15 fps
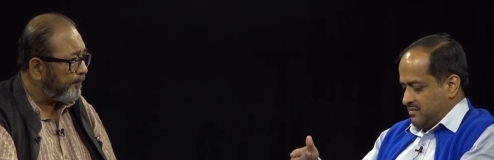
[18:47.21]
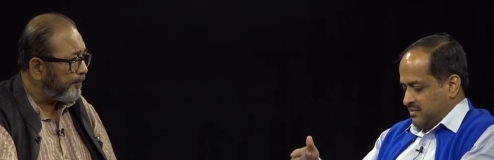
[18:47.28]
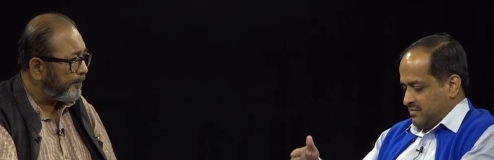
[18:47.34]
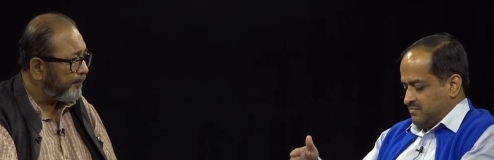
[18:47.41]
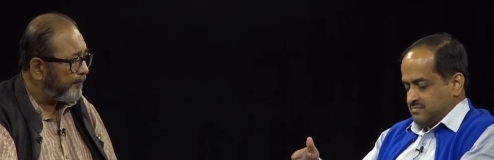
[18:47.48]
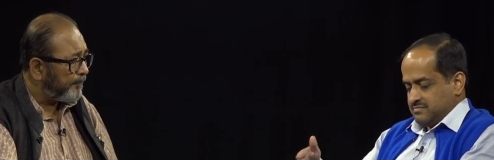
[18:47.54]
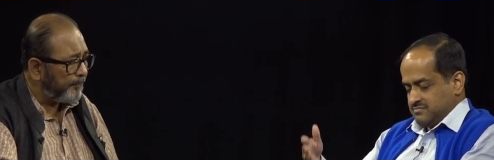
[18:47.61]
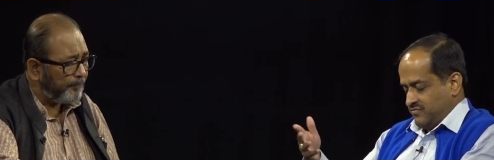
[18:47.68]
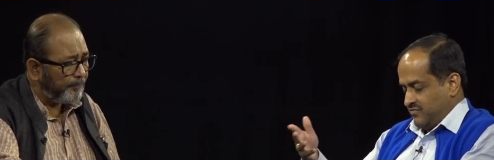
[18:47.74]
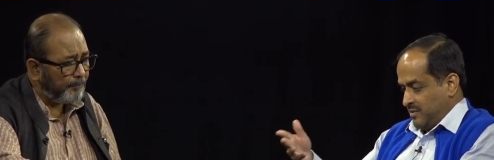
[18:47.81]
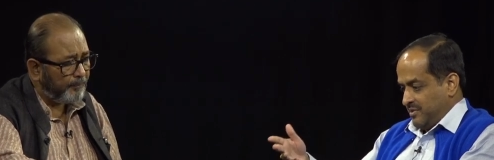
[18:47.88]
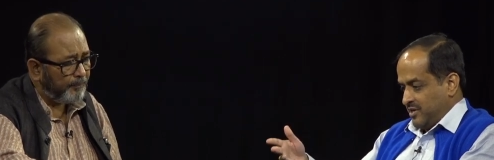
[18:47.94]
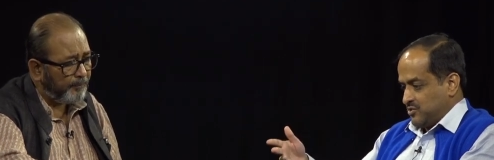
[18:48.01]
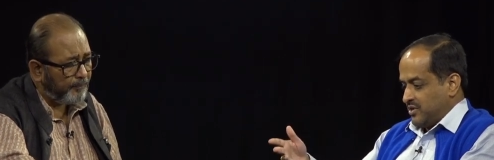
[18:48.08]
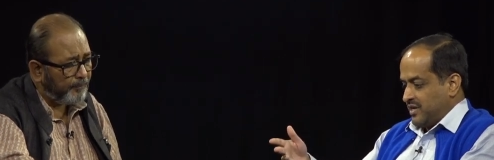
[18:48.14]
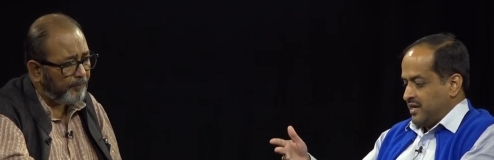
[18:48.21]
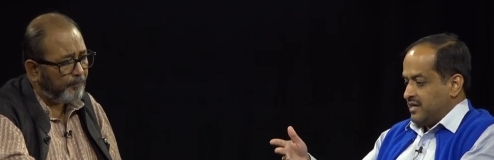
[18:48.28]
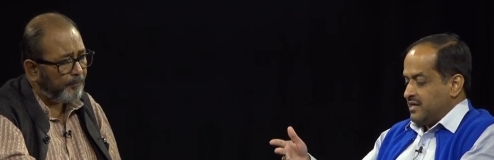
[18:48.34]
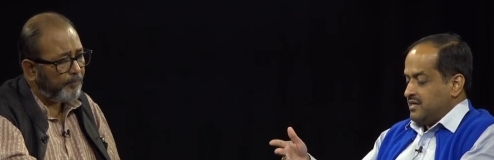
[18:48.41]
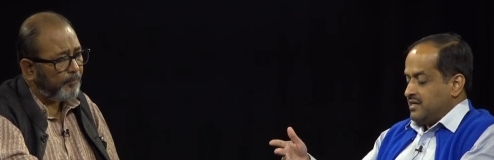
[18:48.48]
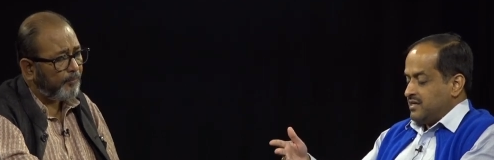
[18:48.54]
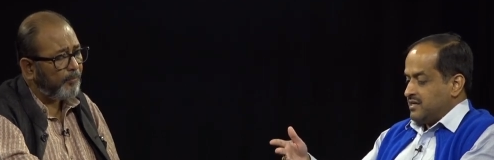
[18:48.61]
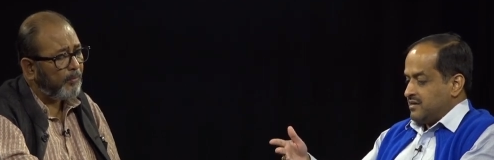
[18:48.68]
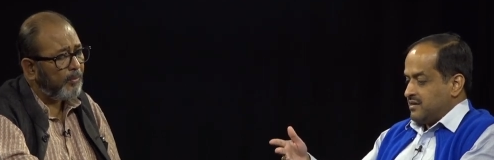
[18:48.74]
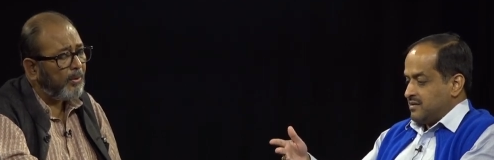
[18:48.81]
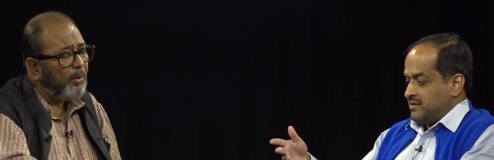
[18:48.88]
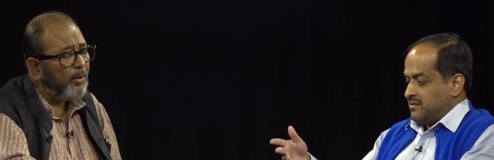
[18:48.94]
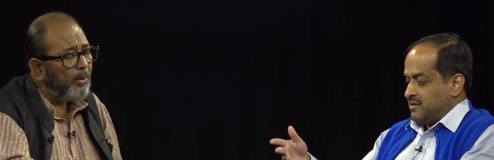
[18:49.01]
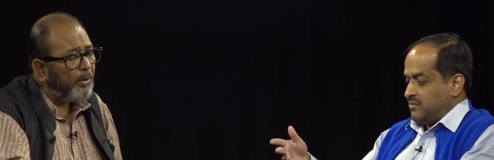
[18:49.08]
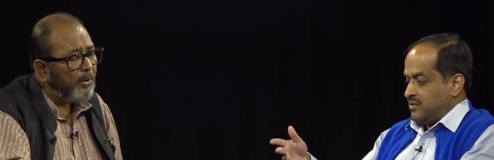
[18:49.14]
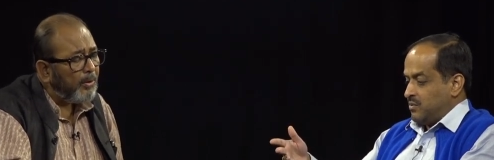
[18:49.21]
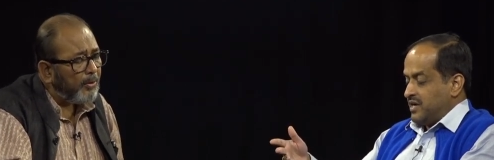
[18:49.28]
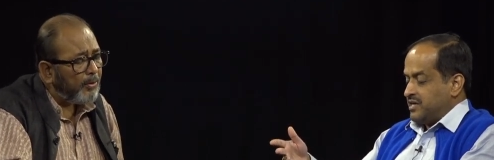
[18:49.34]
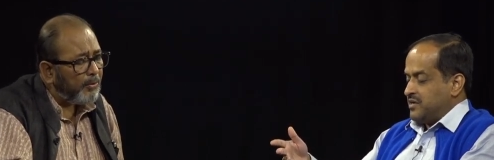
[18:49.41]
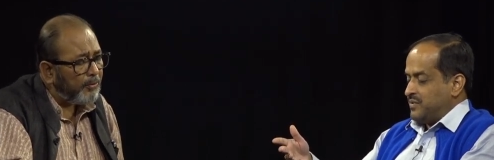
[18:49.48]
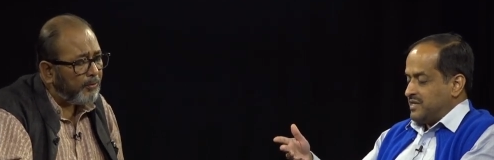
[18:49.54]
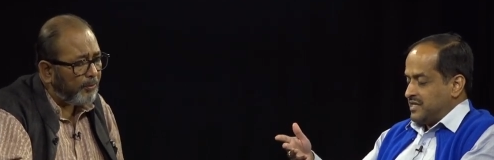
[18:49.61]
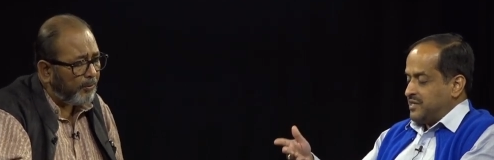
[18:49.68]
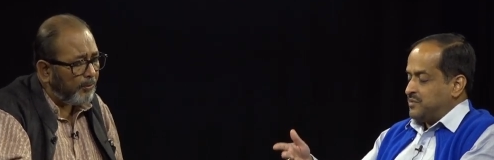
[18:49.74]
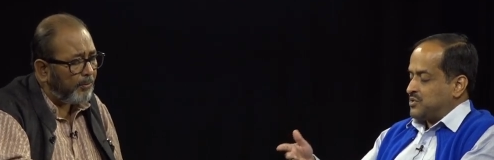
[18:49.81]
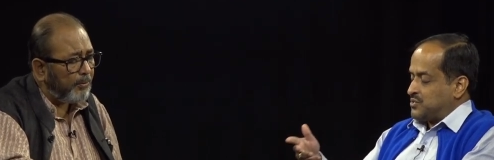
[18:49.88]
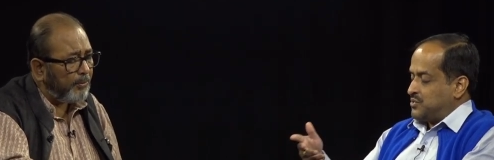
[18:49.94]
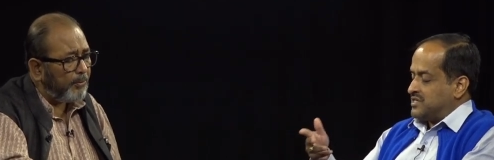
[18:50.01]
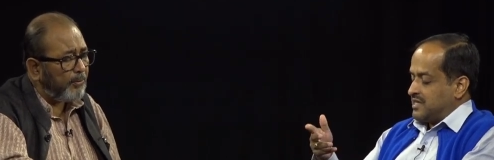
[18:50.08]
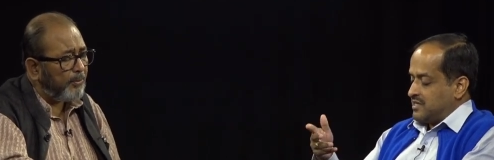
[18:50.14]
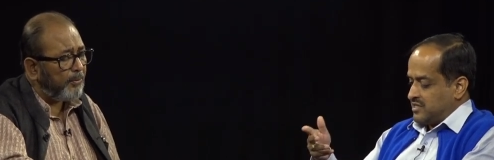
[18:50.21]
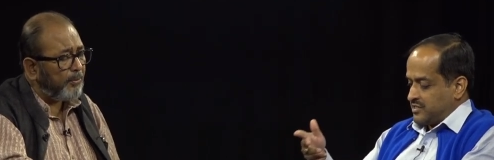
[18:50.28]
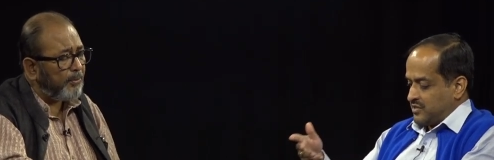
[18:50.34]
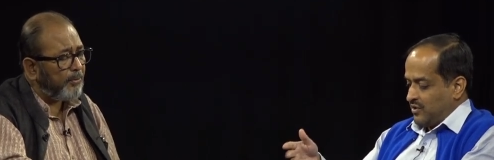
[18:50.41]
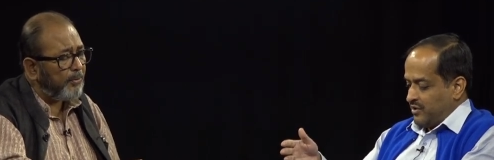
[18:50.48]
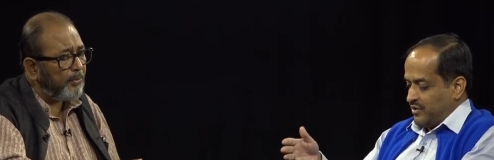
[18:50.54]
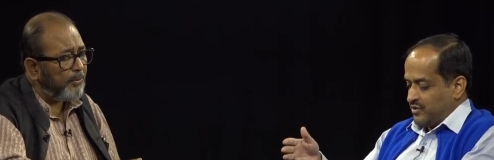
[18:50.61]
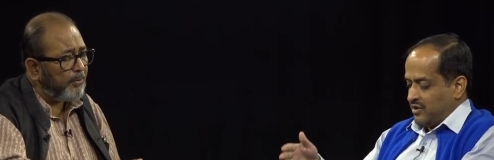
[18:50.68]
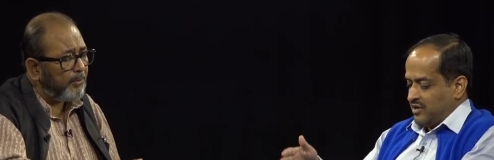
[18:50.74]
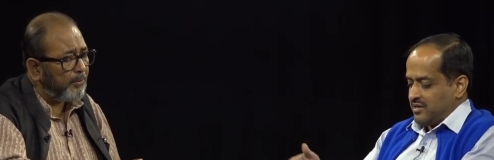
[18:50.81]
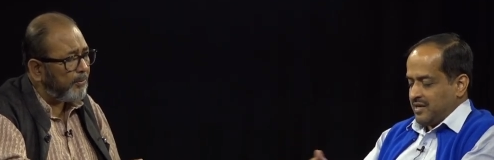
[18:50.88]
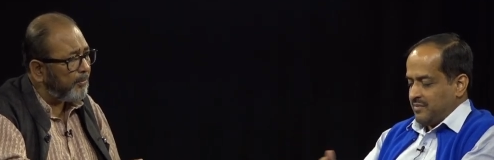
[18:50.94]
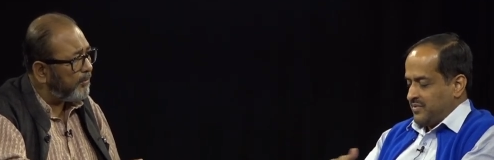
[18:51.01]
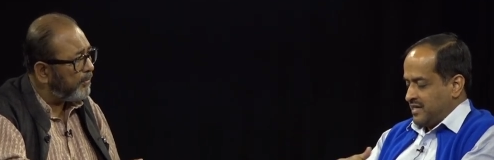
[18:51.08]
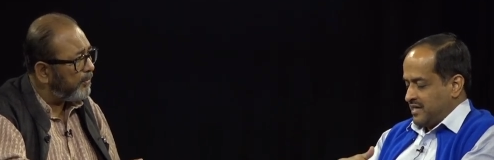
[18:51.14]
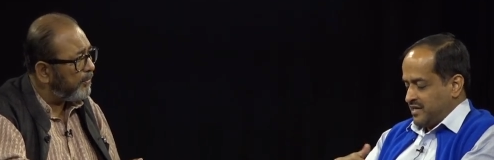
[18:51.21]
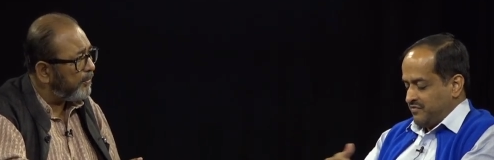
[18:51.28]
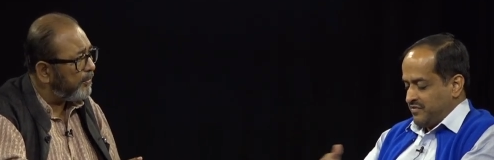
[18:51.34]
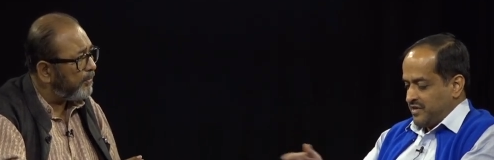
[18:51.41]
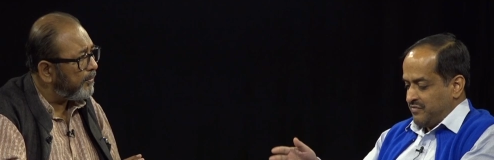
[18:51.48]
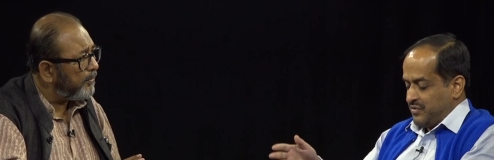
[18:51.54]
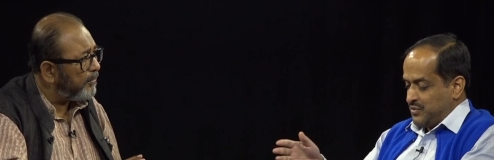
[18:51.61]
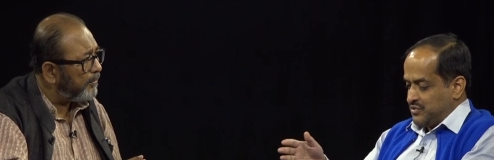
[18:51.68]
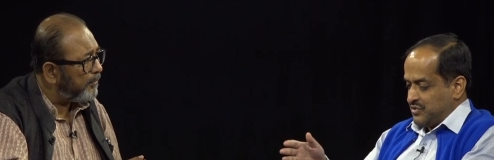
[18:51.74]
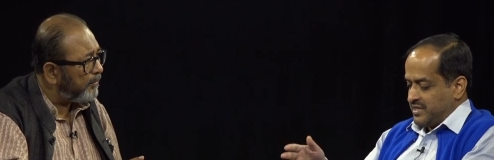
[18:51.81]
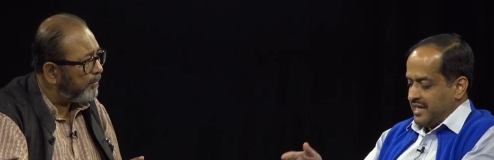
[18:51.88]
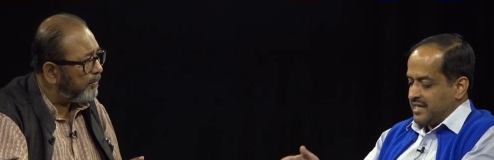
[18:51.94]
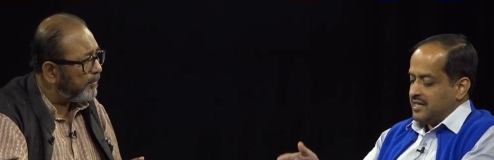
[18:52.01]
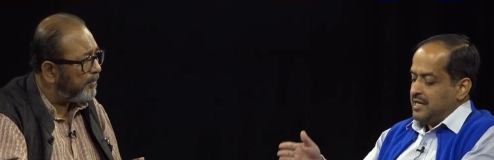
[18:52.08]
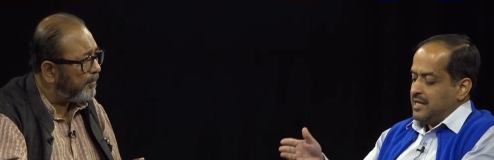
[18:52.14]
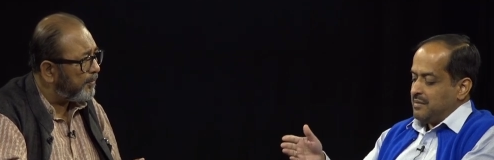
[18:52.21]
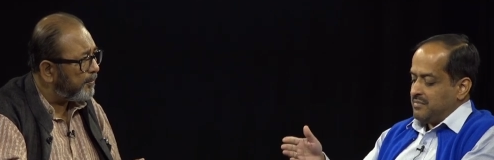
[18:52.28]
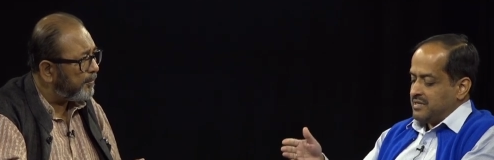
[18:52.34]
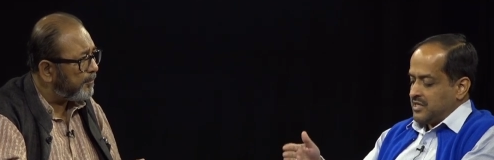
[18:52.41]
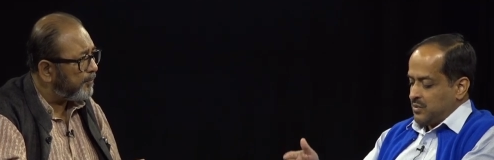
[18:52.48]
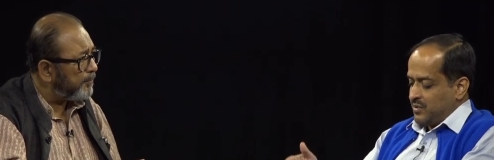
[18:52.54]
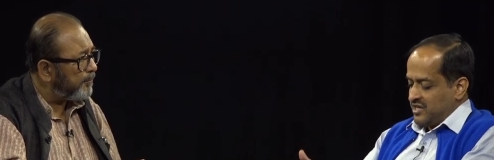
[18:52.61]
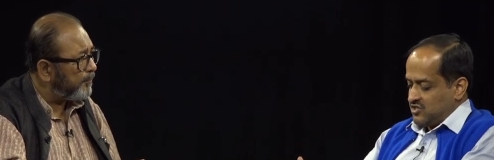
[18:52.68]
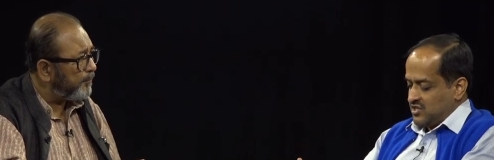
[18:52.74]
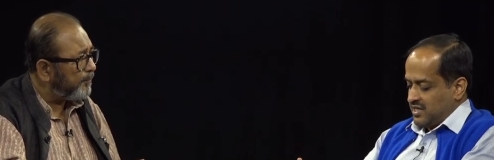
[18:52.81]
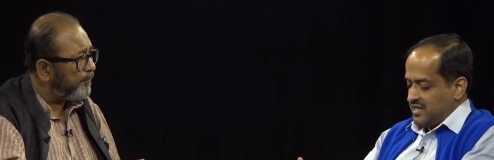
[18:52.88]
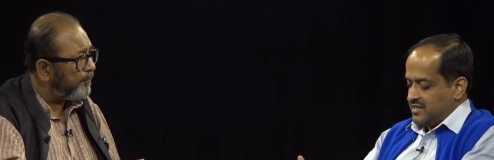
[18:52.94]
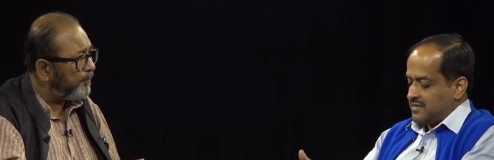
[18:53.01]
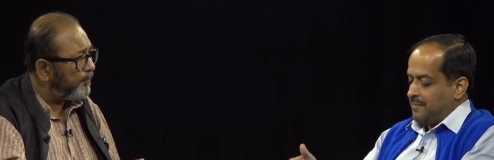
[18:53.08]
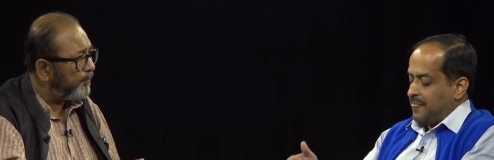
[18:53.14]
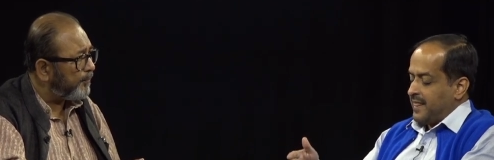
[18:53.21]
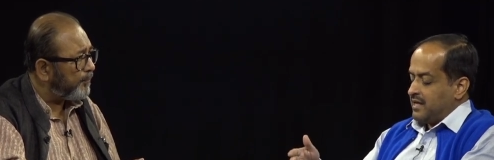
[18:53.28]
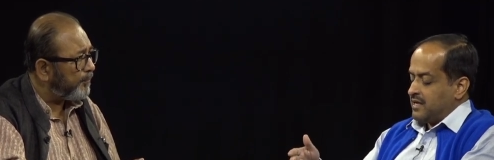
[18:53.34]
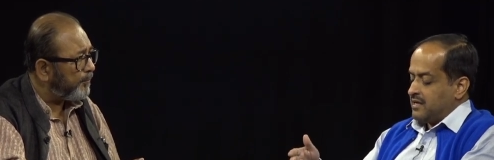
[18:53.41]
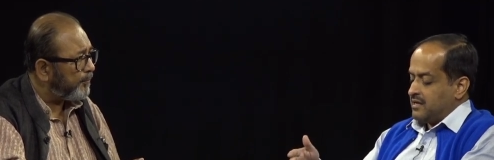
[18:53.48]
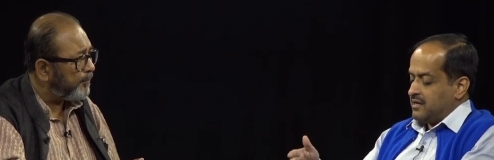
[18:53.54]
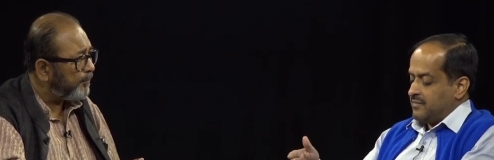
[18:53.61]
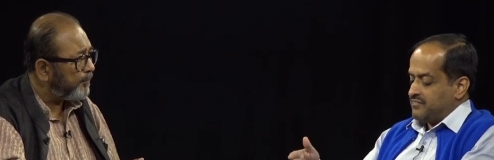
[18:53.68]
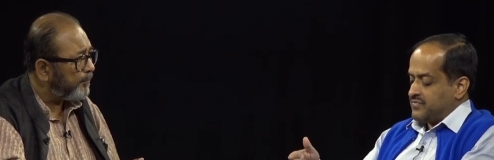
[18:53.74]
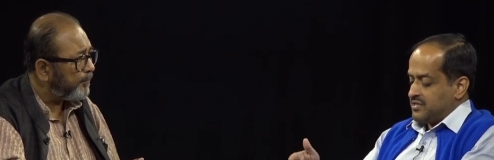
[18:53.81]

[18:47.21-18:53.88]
Speaker 1: Uh, we may today uh, wonder whether so, it was good sense at all or not. I um, mean, there are different views on that. But the question is, um,